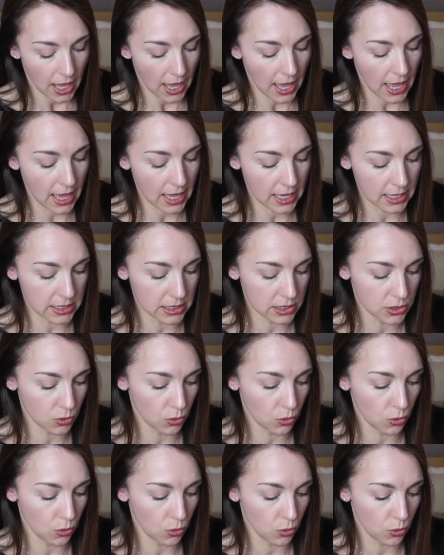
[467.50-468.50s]
And
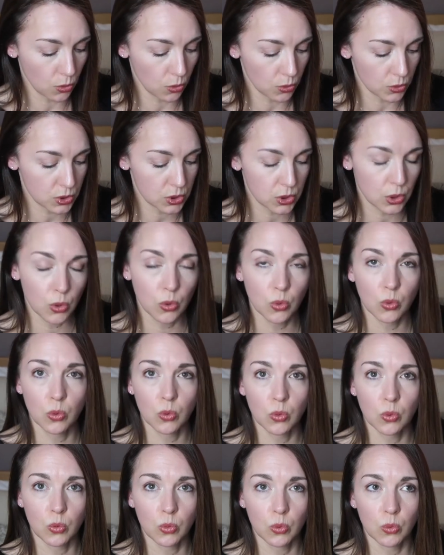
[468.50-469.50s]
so
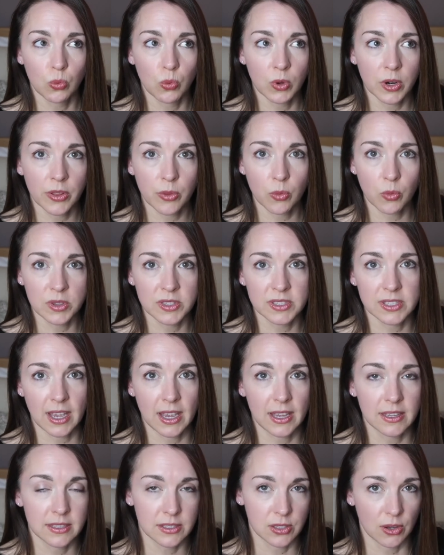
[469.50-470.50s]
one of the ones that
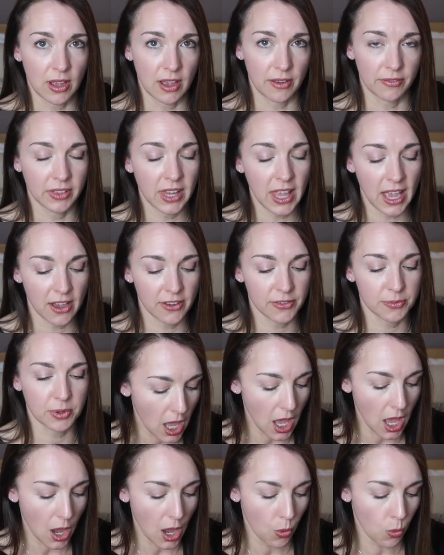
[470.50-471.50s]
I still have left
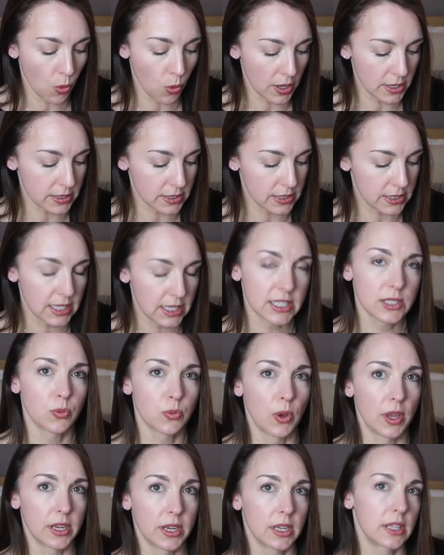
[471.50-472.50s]
was this
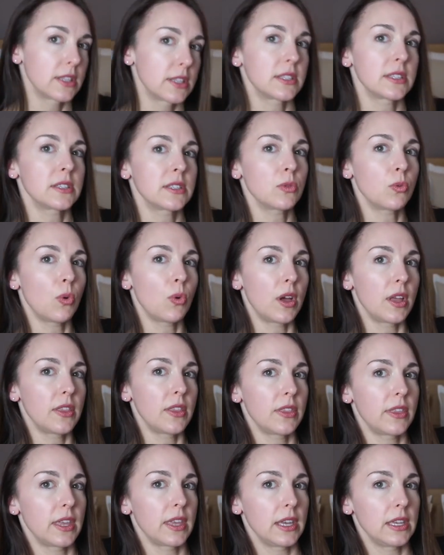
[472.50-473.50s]
one. This is the
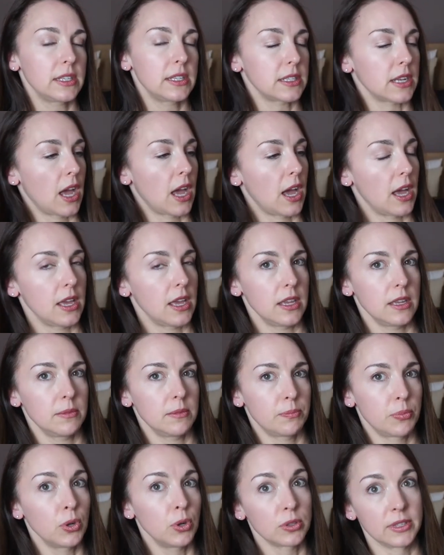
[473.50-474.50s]
one that I
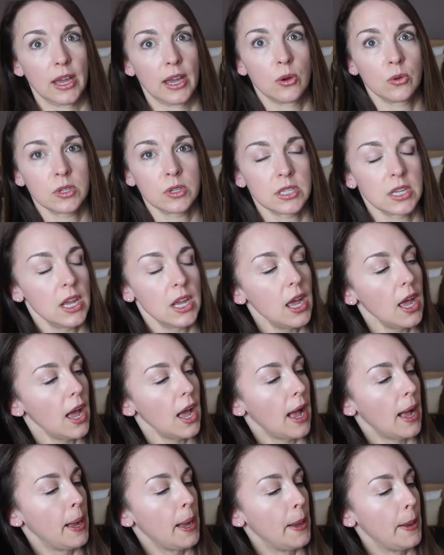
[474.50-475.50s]
pulled out.
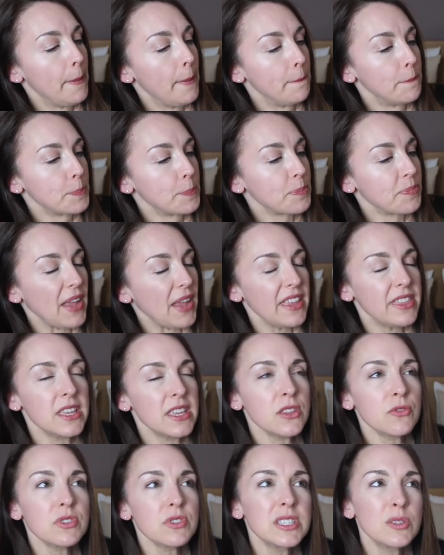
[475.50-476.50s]
I
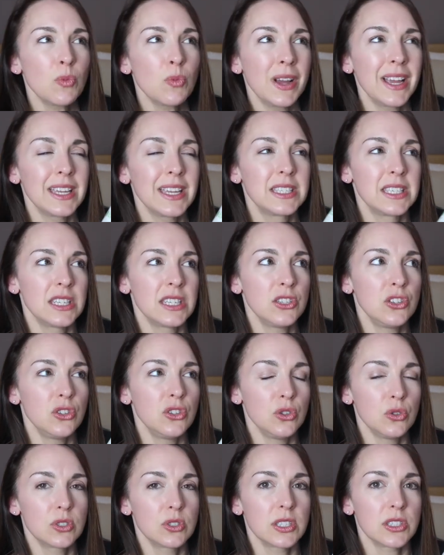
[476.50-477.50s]
think the reason why I didn't
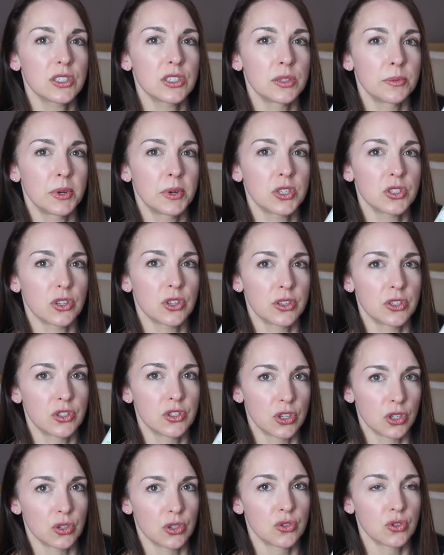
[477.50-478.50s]
use it so much on the
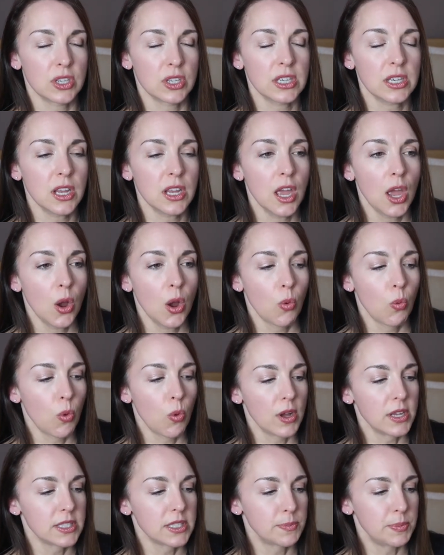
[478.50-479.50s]
children was